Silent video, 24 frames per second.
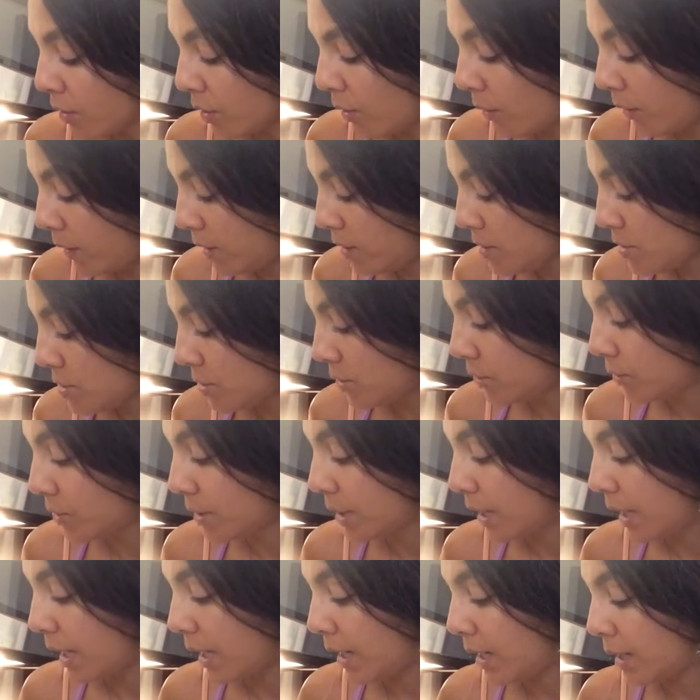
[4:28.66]
I'm going to
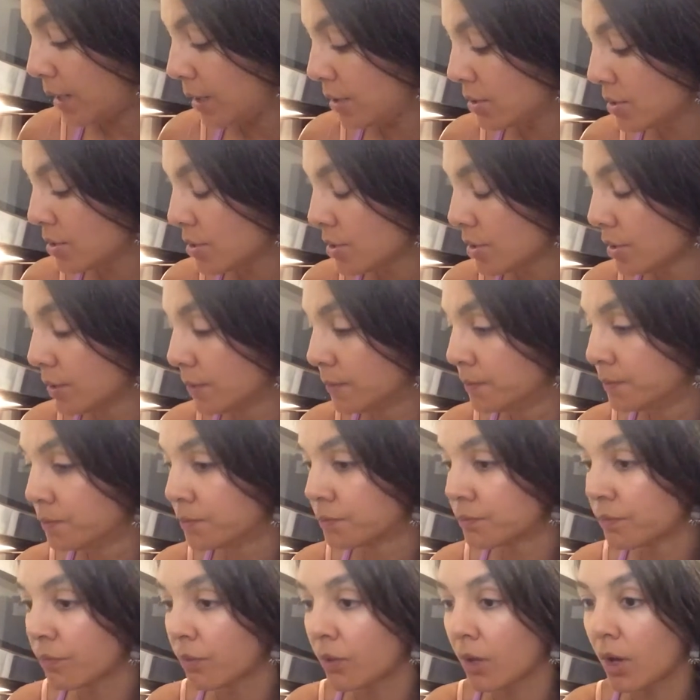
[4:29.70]
engage
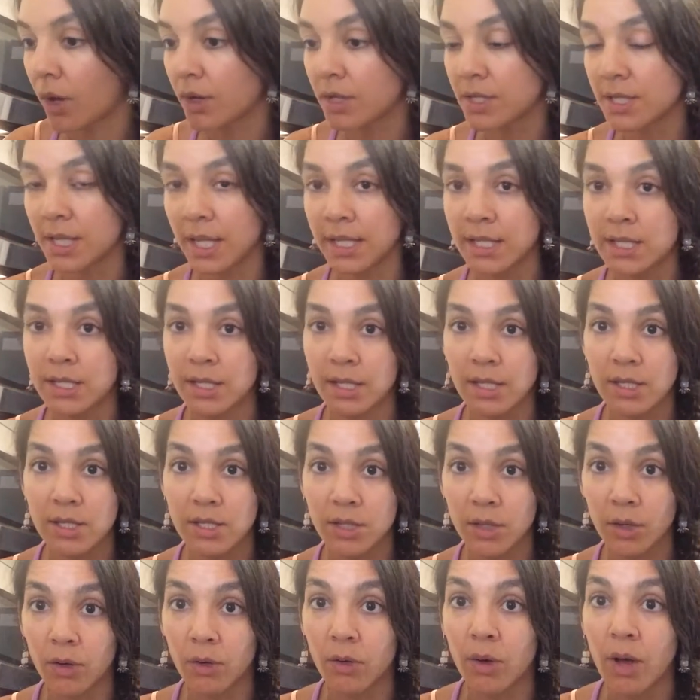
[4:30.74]
our senses.
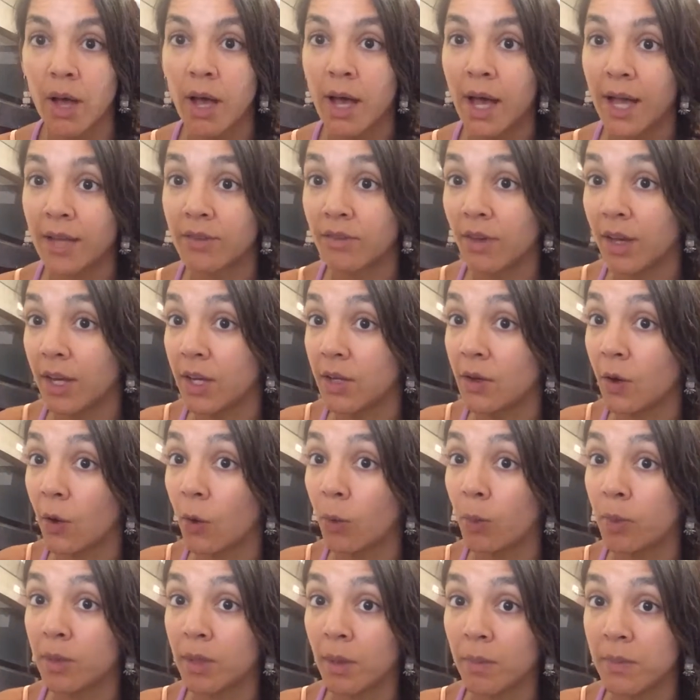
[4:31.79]
So I invite you to
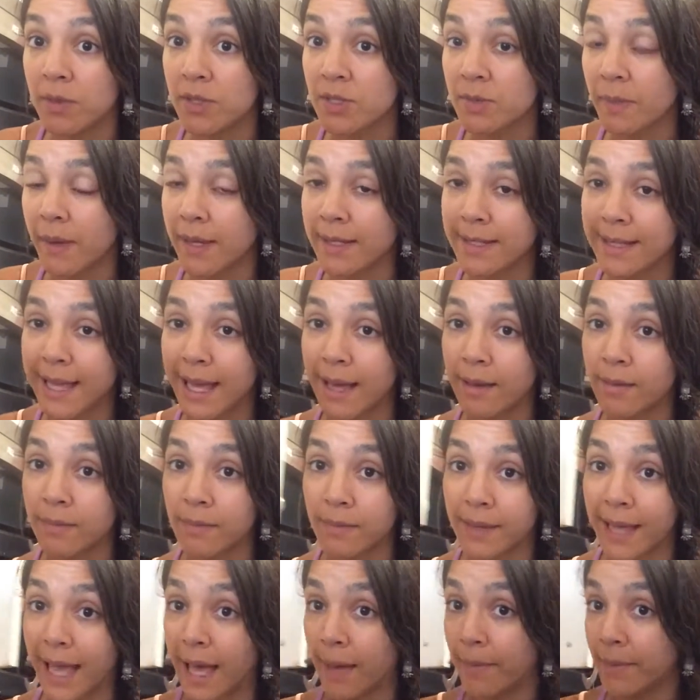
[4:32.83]
open up the spice
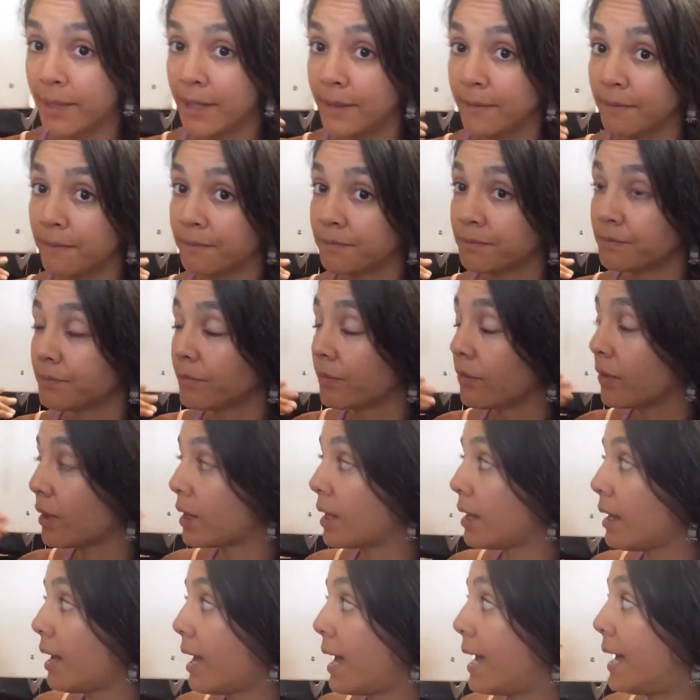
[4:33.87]
cabinet
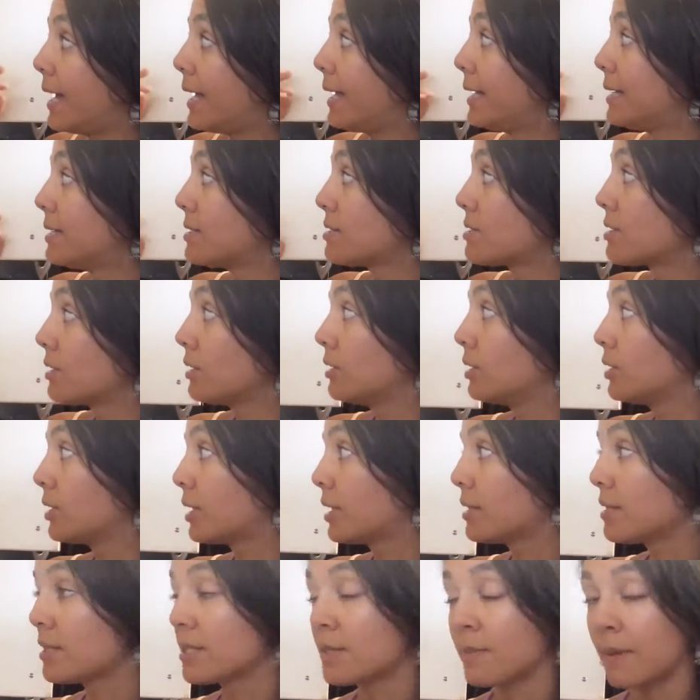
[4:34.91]
and
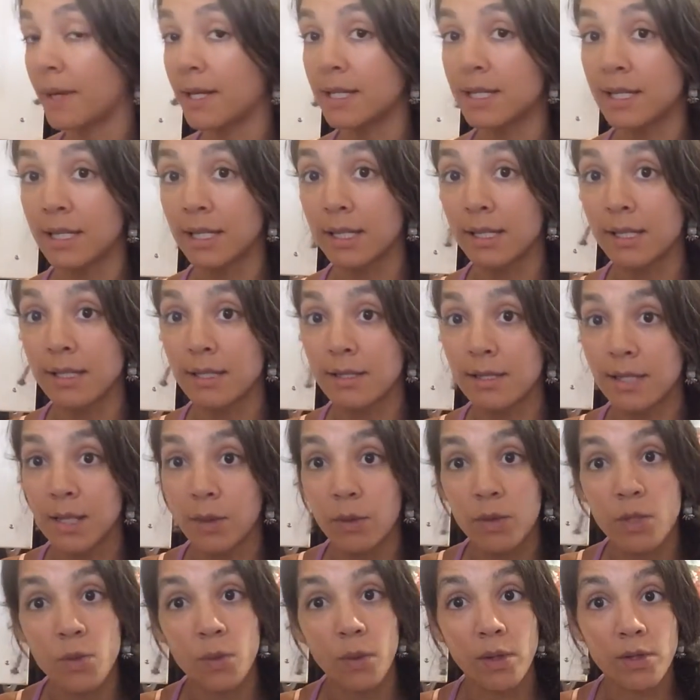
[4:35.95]
look at the spices,
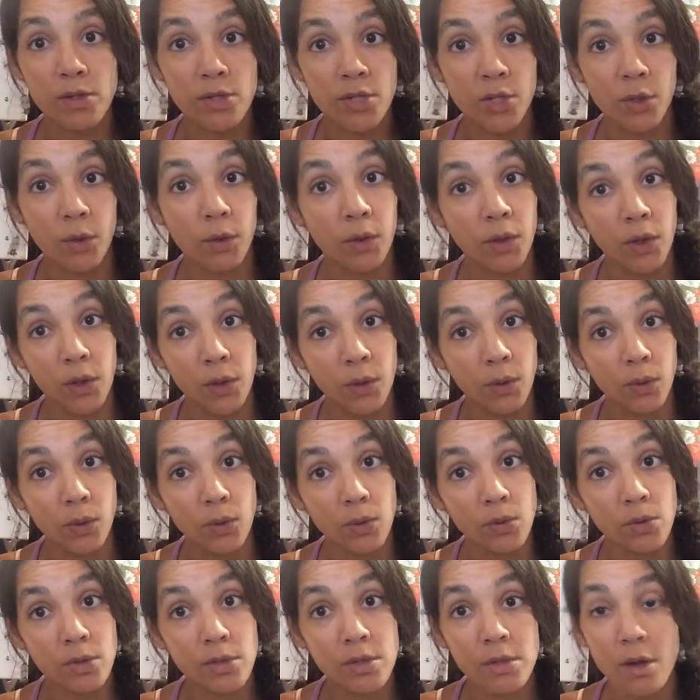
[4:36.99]
see which ones you
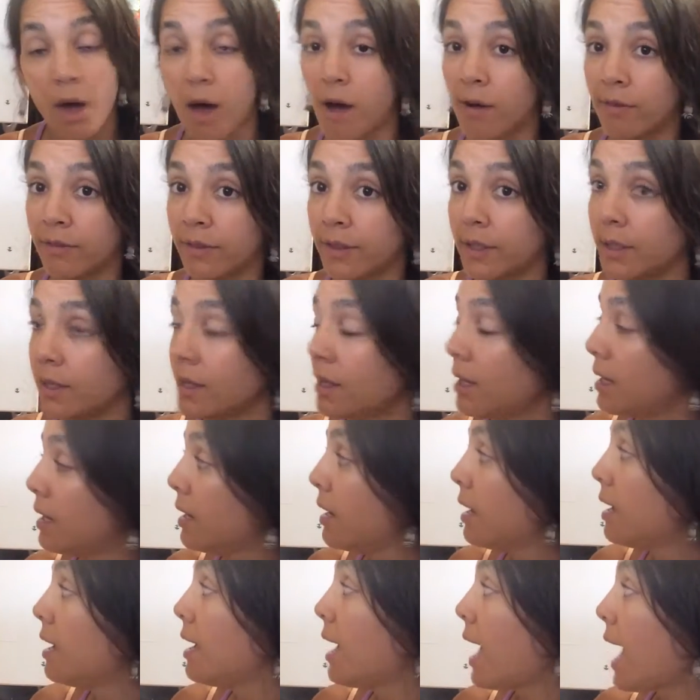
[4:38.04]
use often,
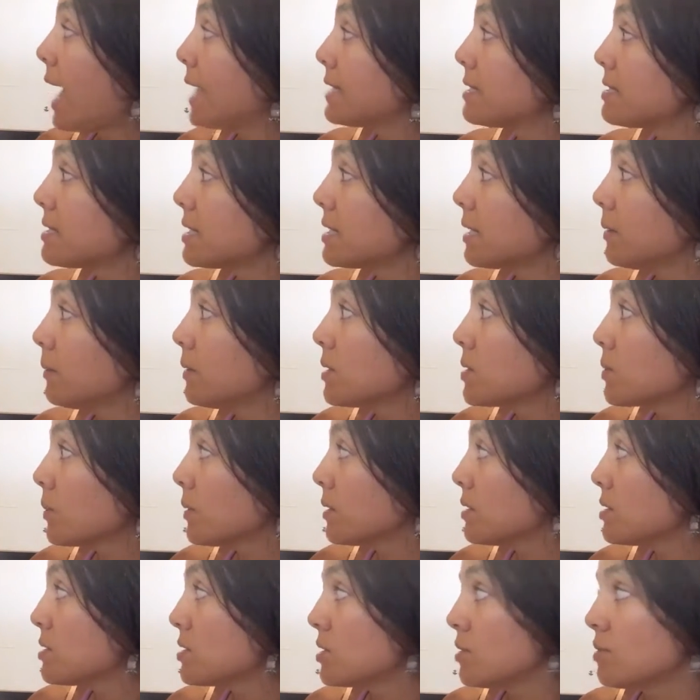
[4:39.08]
and see which
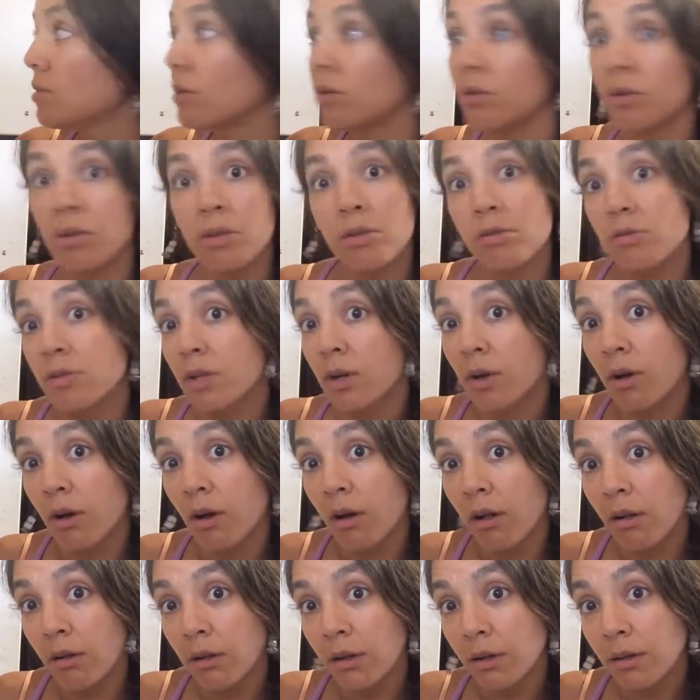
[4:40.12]
ones you don't use at
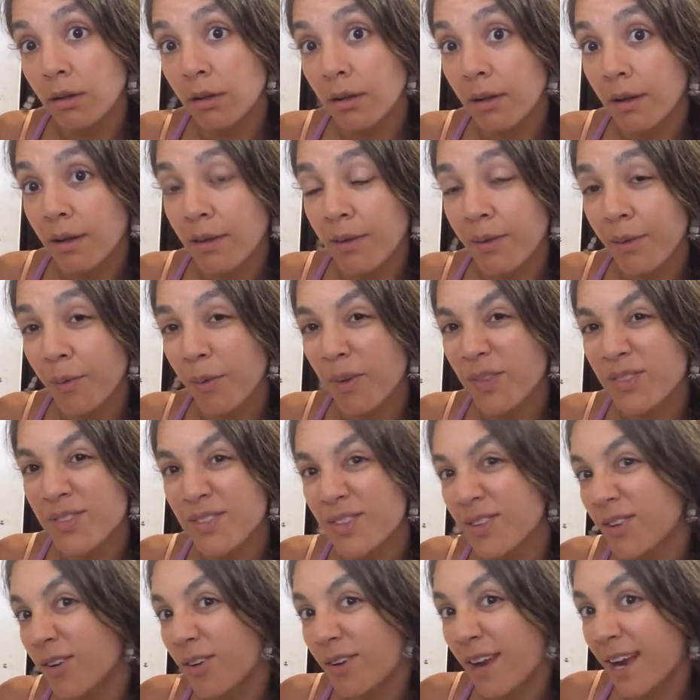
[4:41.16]
all, and the
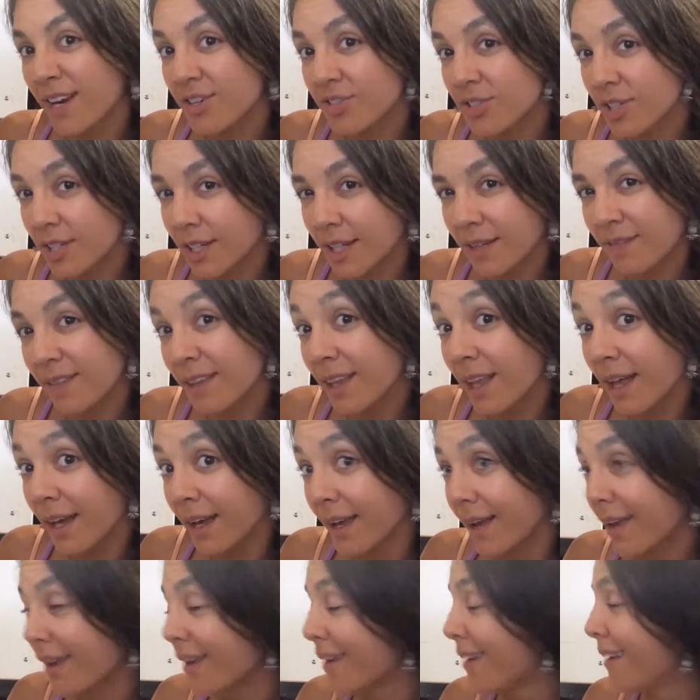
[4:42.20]
ones you don't actually even
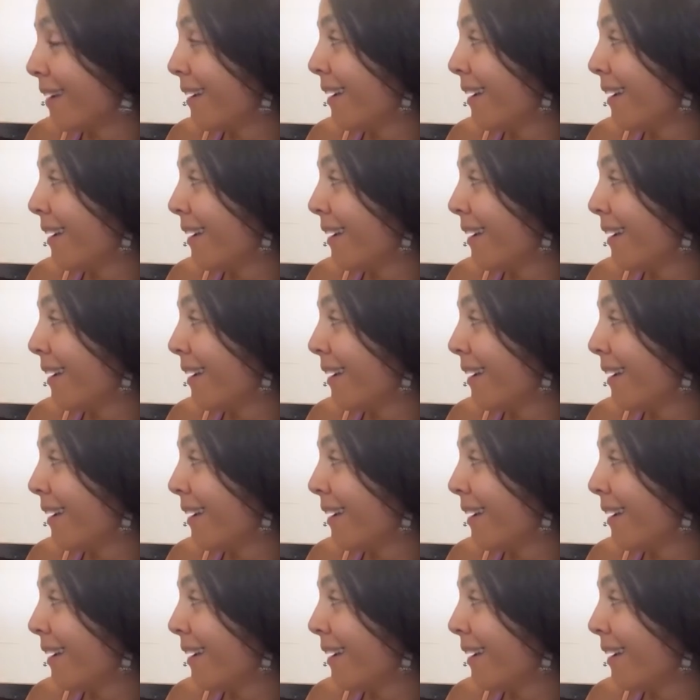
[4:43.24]
like.